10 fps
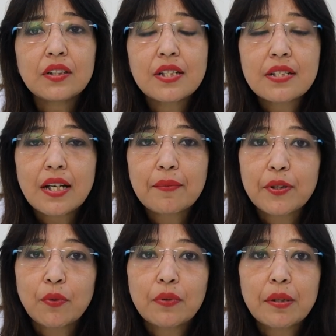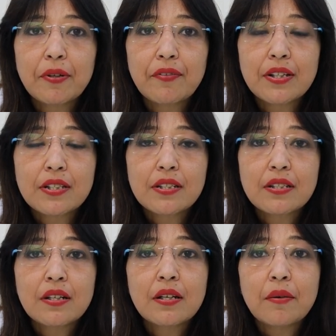It can be only prevented
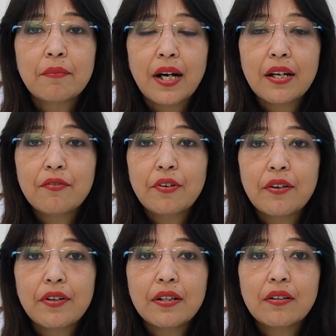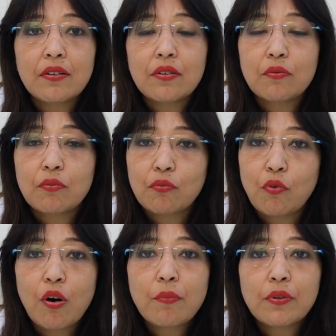by wearing
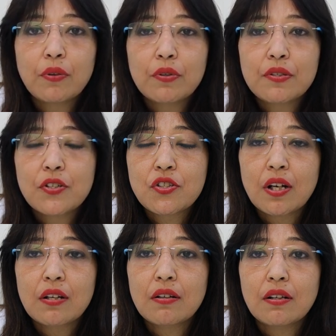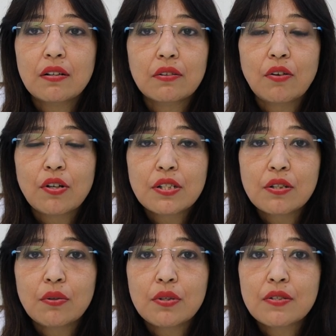warm clothes, which are
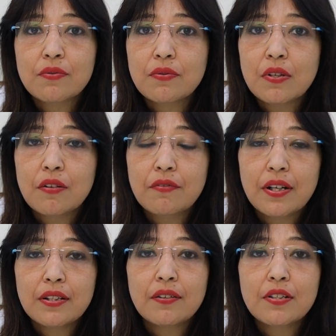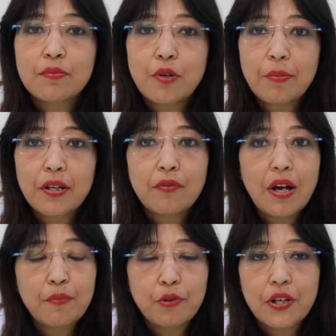cotton clothes, where there is proper
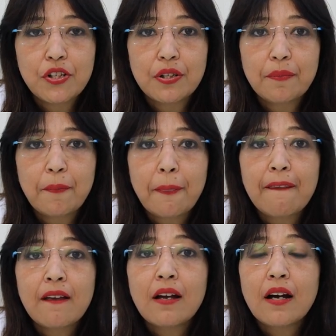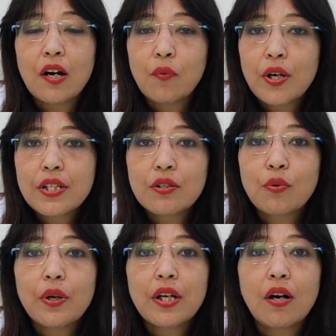evaporation. Avoiding
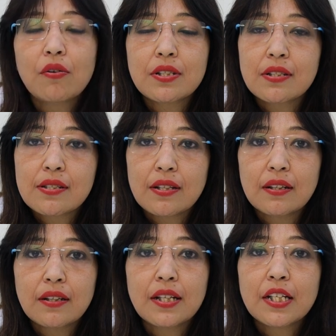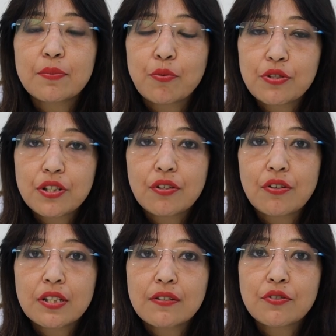going out in the sun and exposing
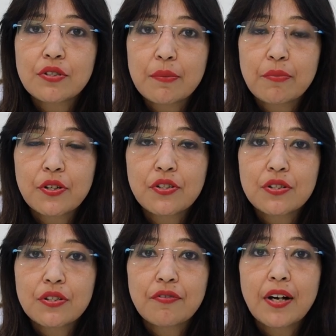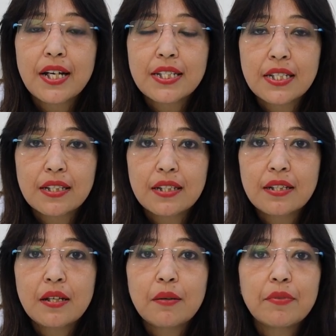yourself to temperatures of high
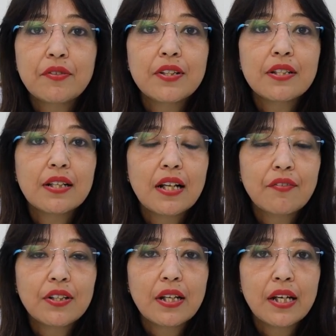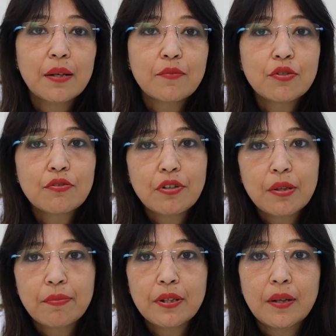degree between 11 a.m. to
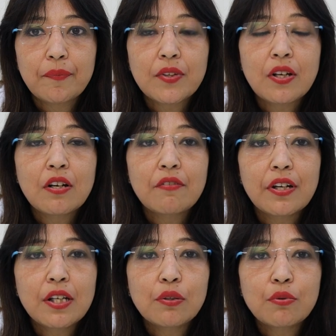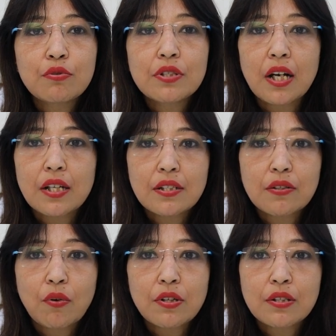3 p.m. Wearing loose
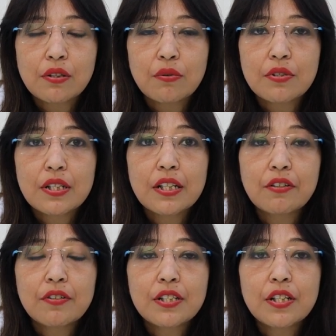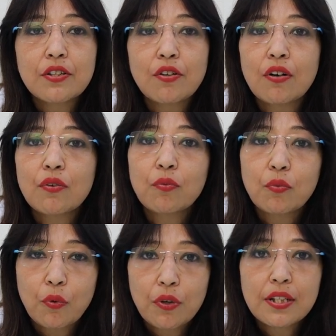cotton clothes, increasing your
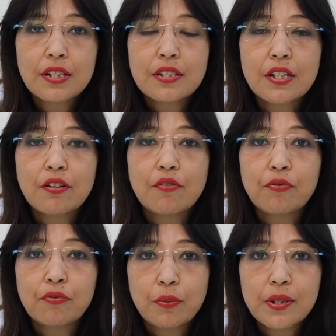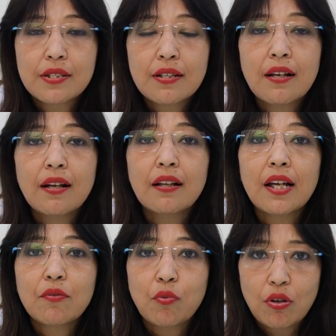oral intake of fluids
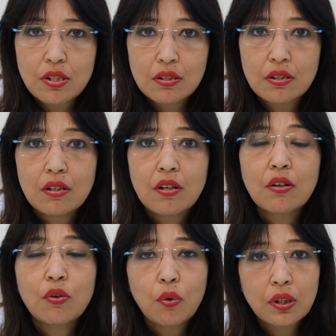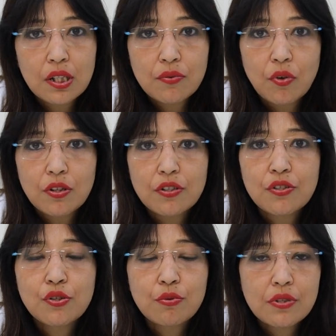like water, coconut water,
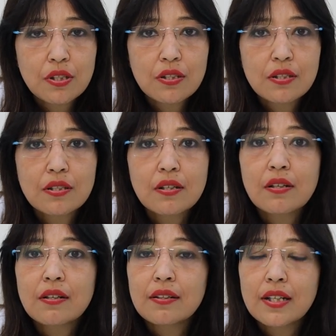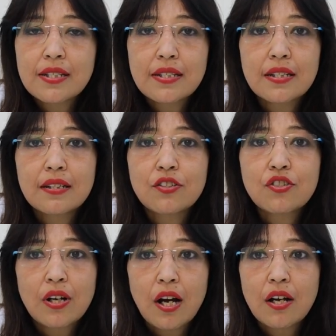juices, lassi,
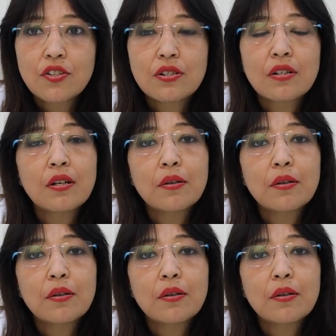chaach,